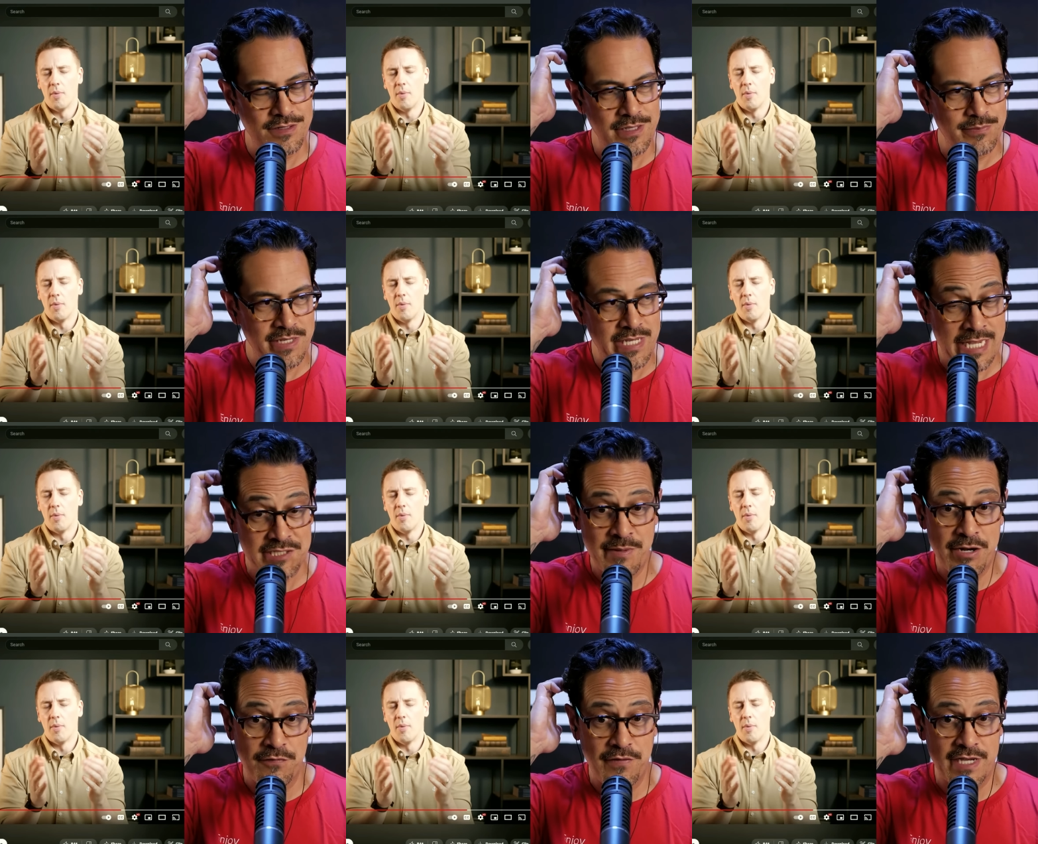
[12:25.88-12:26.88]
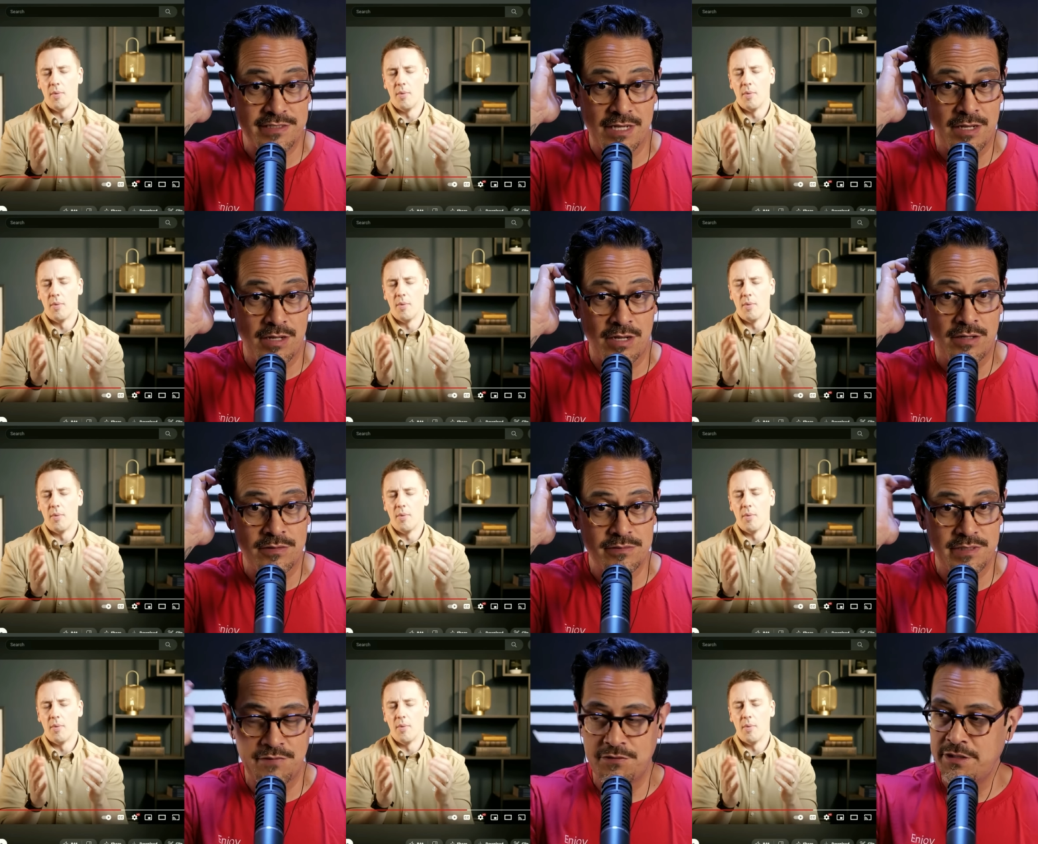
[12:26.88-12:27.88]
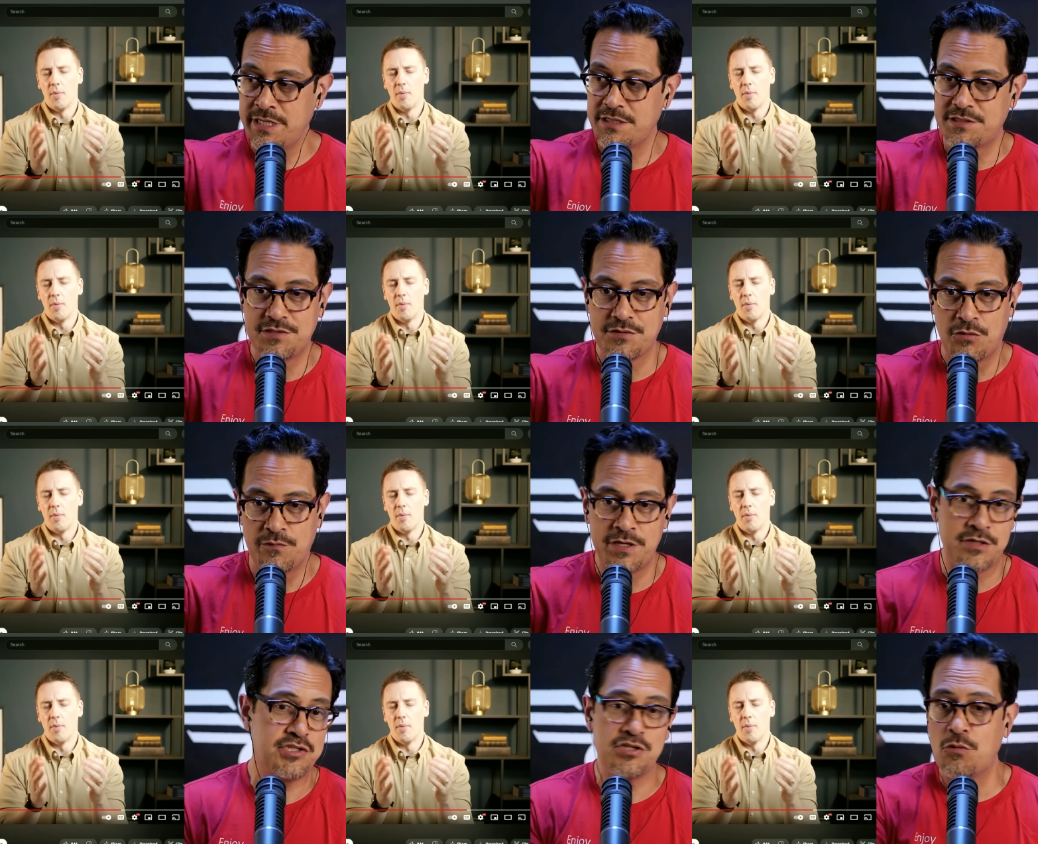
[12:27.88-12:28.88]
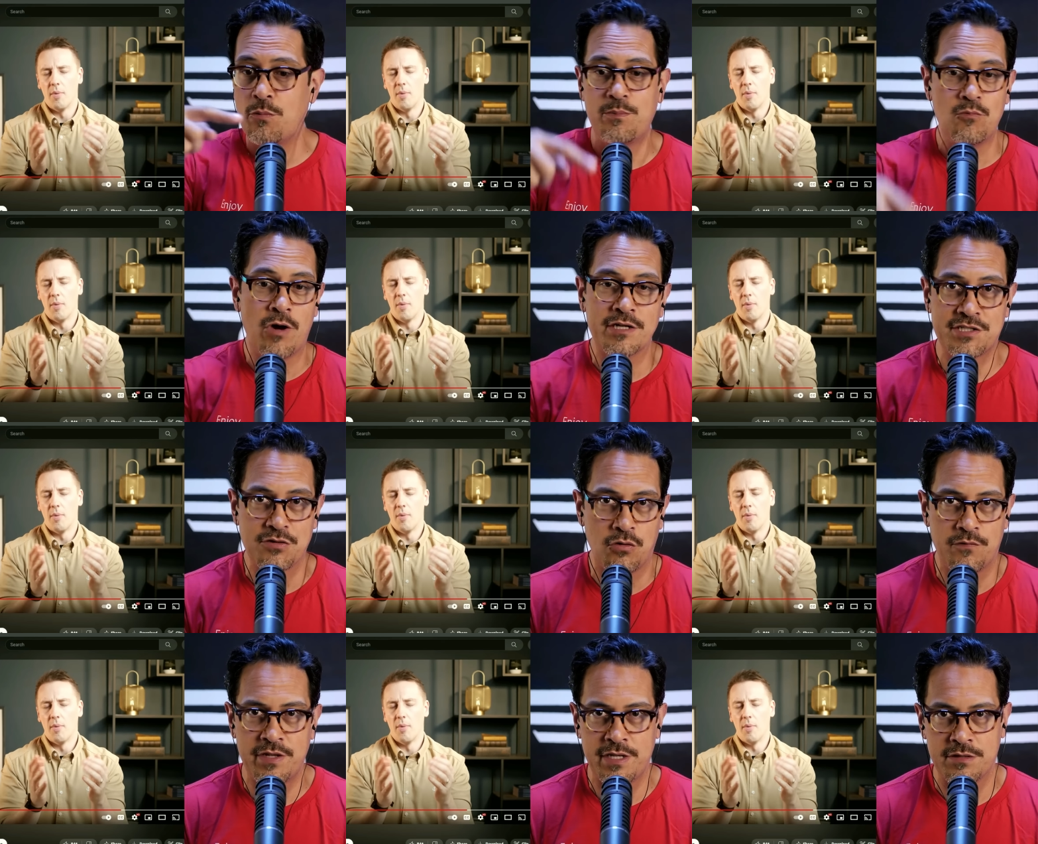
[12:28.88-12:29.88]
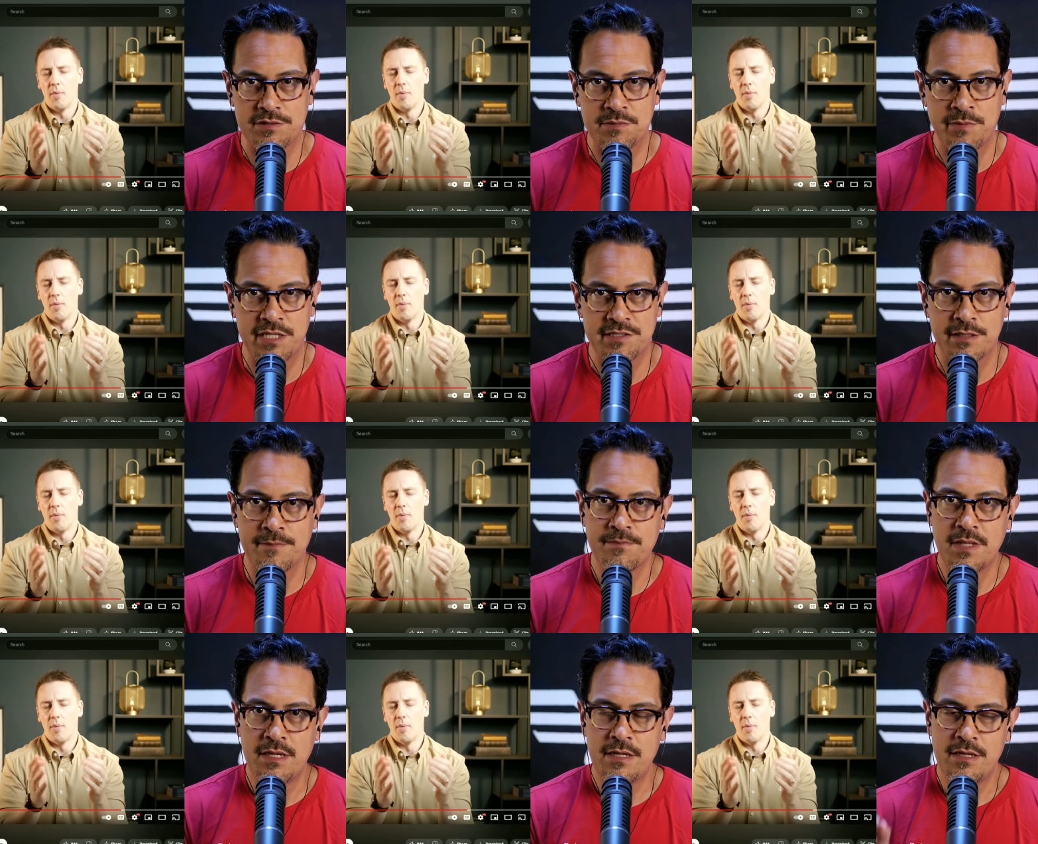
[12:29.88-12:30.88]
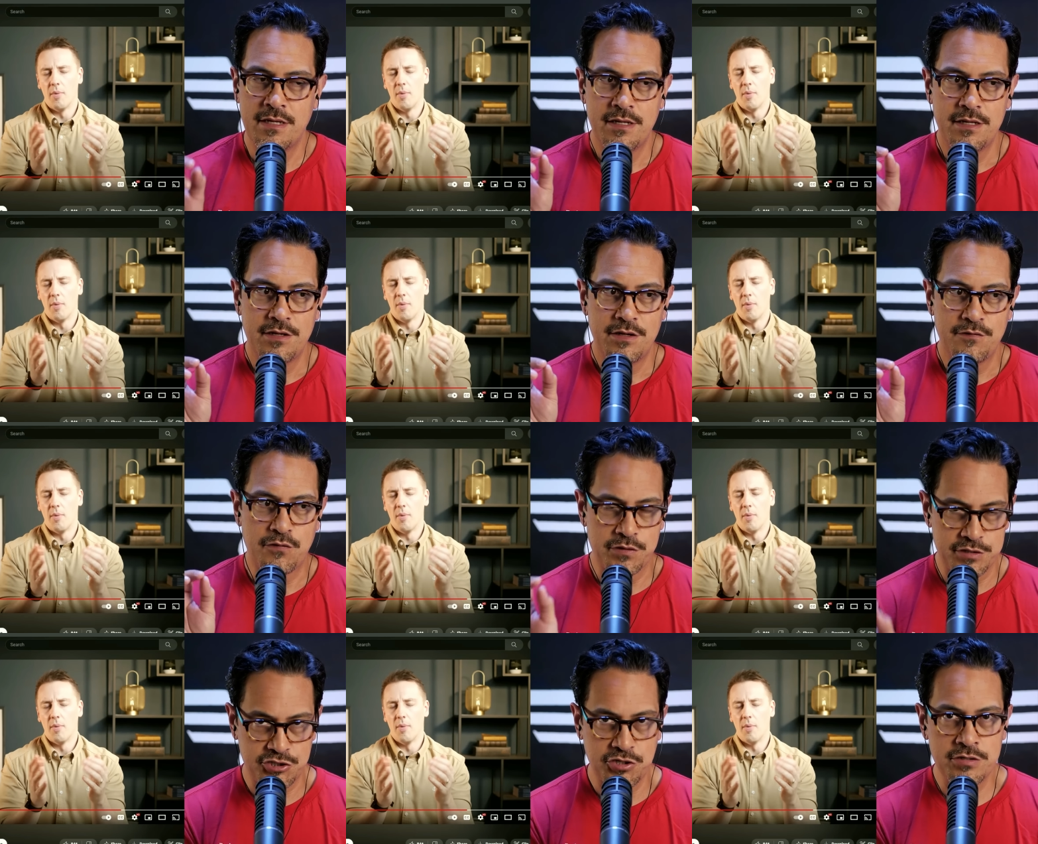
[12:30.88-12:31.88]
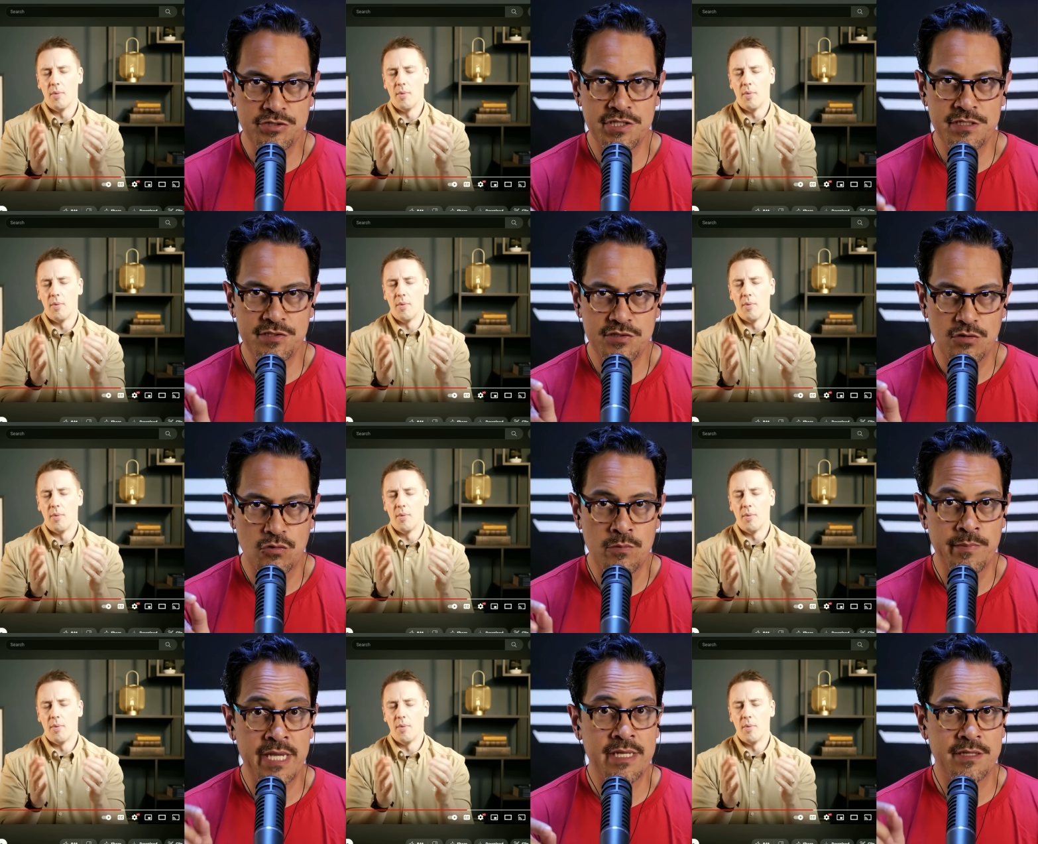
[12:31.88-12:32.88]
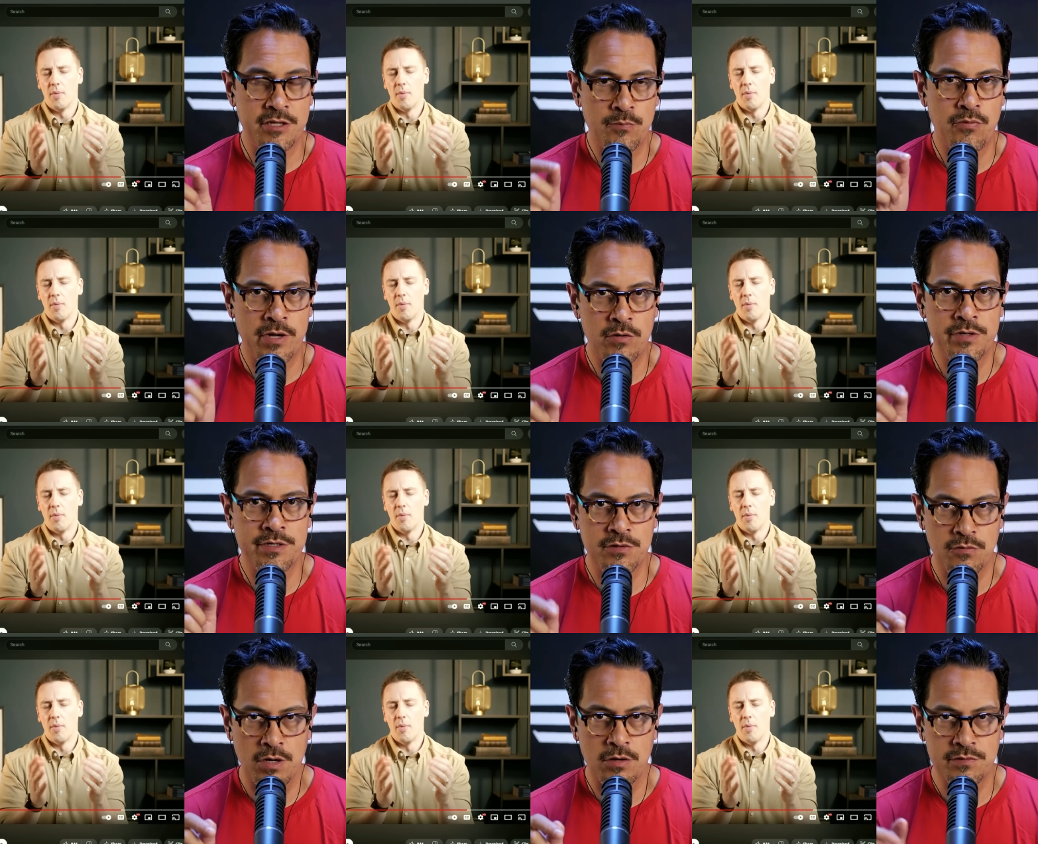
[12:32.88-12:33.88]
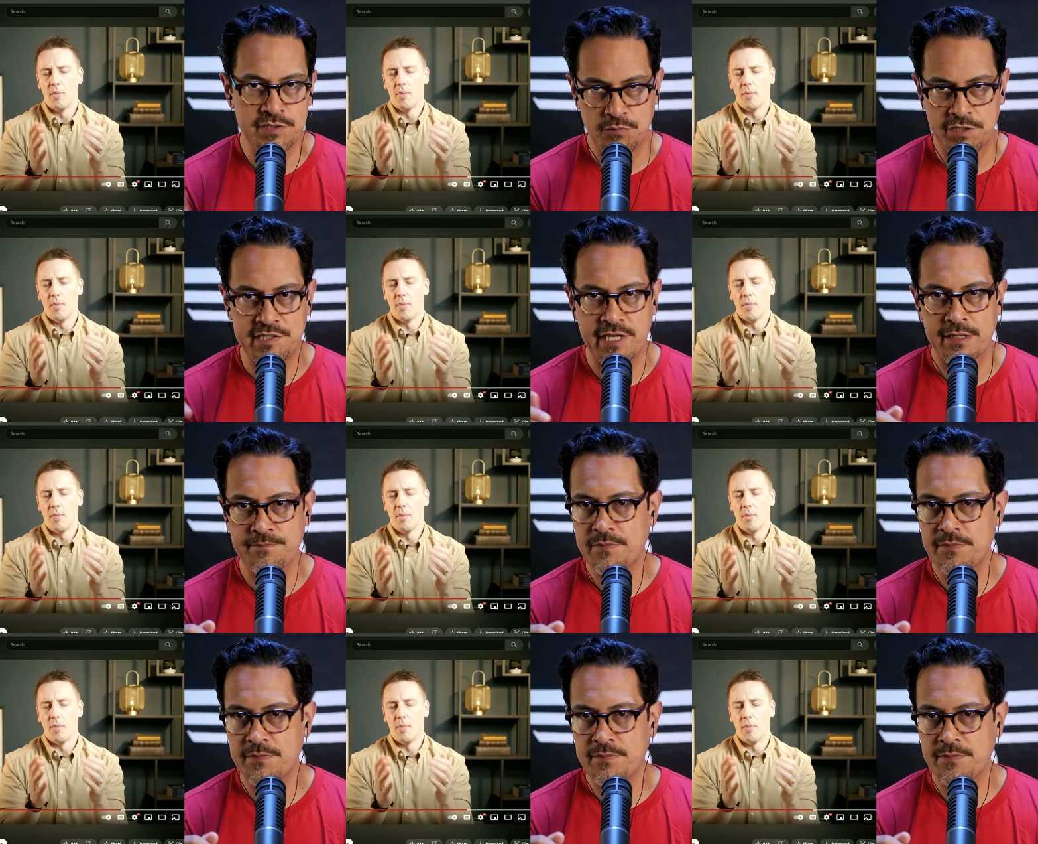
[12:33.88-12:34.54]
Speaker 1: clip again. As a matter of fact, I'll give a link to the whole video. You should go watch the whole video. It's amazing. For the churches who make it their priority to grow, this is what he's saying.